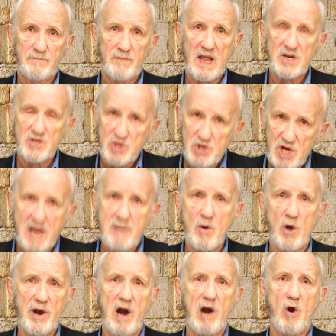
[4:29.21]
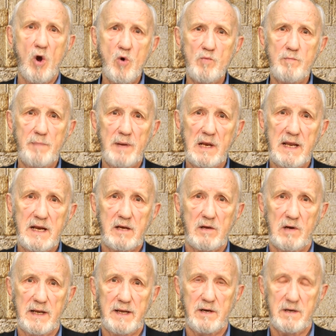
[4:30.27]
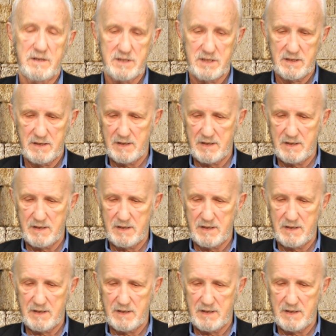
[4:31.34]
And shame on our own political leaders.